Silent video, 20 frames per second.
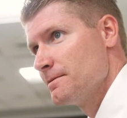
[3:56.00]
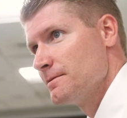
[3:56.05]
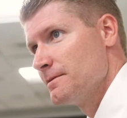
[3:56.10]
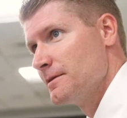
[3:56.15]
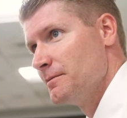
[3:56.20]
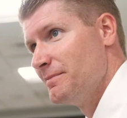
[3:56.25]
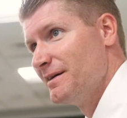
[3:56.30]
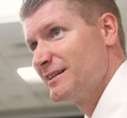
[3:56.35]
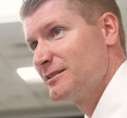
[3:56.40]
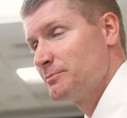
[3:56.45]

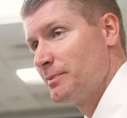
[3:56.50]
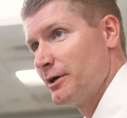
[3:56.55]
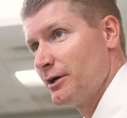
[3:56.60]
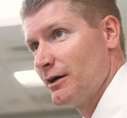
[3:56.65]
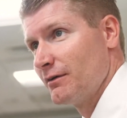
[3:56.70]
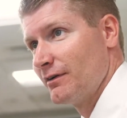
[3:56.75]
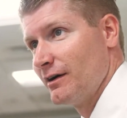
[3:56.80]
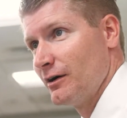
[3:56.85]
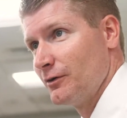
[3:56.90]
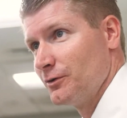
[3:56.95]
the best pair
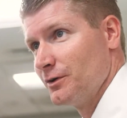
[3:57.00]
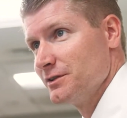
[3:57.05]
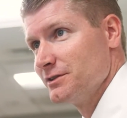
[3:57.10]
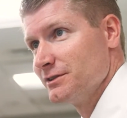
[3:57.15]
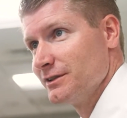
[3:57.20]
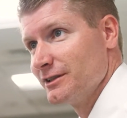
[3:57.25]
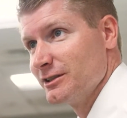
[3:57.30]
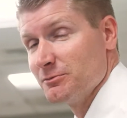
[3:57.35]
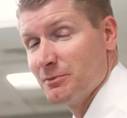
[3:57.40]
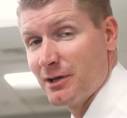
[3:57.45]
I've got
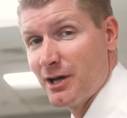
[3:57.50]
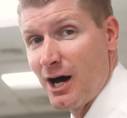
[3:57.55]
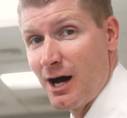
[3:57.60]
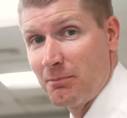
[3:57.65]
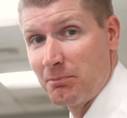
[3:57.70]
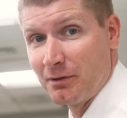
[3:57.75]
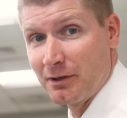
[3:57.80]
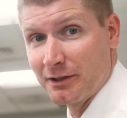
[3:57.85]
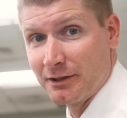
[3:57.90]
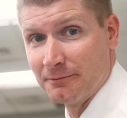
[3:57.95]
recently is
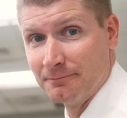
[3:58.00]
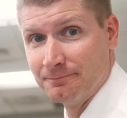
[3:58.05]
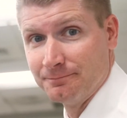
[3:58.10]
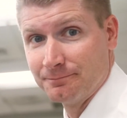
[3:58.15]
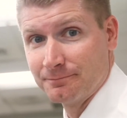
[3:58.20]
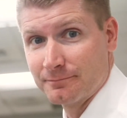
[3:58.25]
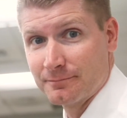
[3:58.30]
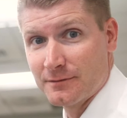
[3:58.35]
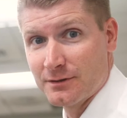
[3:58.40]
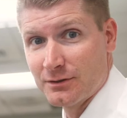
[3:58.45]
Monopoly.
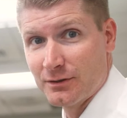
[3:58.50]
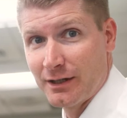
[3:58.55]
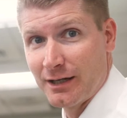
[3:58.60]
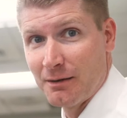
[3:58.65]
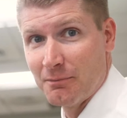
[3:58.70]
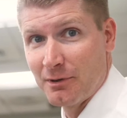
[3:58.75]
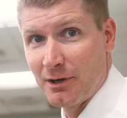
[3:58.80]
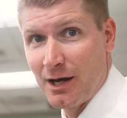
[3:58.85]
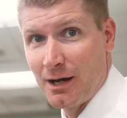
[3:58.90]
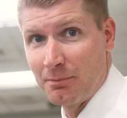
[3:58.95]
So I
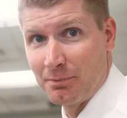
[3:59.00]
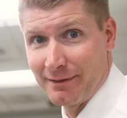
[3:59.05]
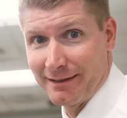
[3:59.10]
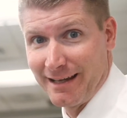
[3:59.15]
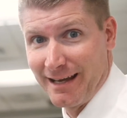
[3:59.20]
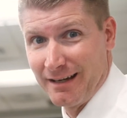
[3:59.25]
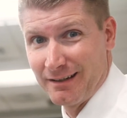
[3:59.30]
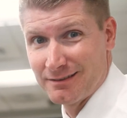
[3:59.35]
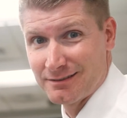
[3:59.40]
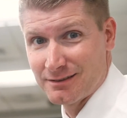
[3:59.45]
got Monopoly
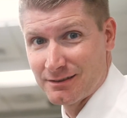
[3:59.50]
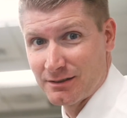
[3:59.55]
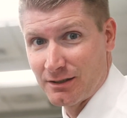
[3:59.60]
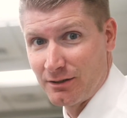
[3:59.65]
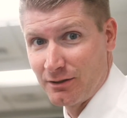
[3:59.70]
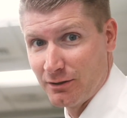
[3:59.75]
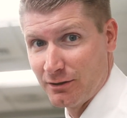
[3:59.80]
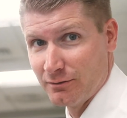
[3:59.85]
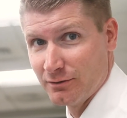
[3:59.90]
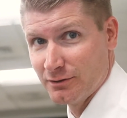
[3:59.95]
houses
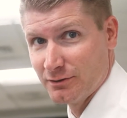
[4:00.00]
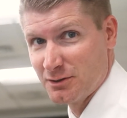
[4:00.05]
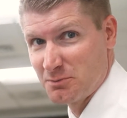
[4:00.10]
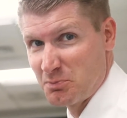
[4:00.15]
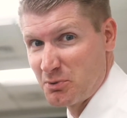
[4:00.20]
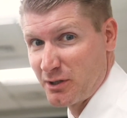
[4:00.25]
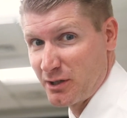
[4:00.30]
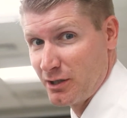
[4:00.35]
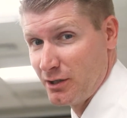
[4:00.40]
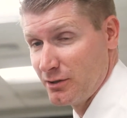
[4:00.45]
all over it. It's
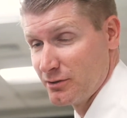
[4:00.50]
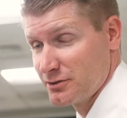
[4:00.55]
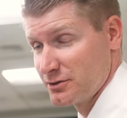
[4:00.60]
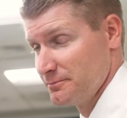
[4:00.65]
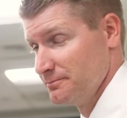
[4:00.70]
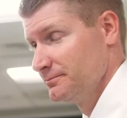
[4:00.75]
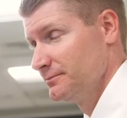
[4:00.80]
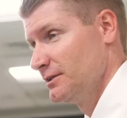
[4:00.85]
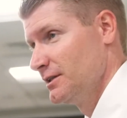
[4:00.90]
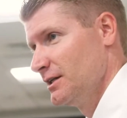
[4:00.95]
pretty
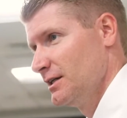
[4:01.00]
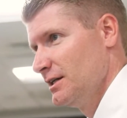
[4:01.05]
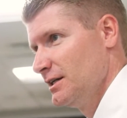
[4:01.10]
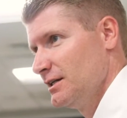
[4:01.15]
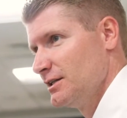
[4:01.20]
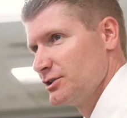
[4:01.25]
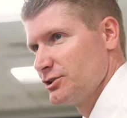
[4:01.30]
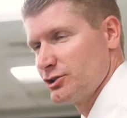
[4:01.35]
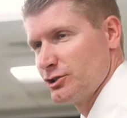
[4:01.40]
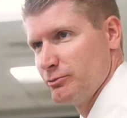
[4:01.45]
awesome.
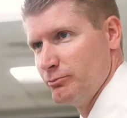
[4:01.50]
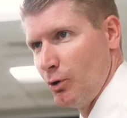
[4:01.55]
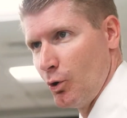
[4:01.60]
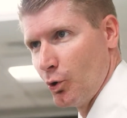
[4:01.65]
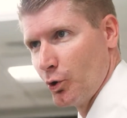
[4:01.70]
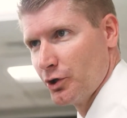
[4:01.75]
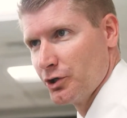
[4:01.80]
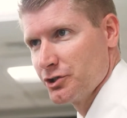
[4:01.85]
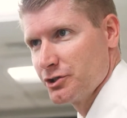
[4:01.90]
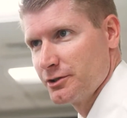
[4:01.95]

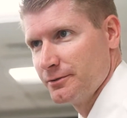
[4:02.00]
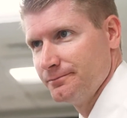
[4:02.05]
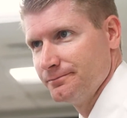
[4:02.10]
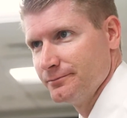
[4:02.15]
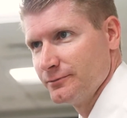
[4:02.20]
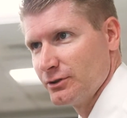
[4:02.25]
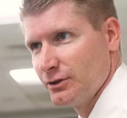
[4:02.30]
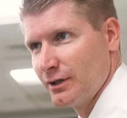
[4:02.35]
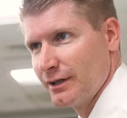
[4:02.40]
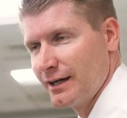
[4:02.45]
S'mores.
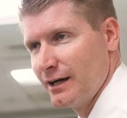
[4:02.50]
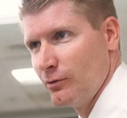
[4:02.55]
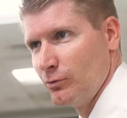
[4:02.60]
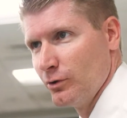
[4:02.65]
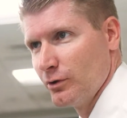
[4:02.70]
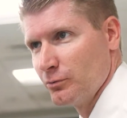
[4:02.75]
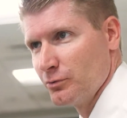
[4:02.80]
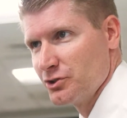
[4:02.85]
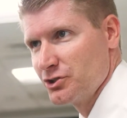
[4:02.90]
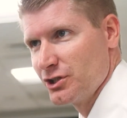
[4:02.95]
So I got
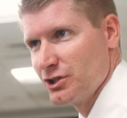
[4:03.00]
one with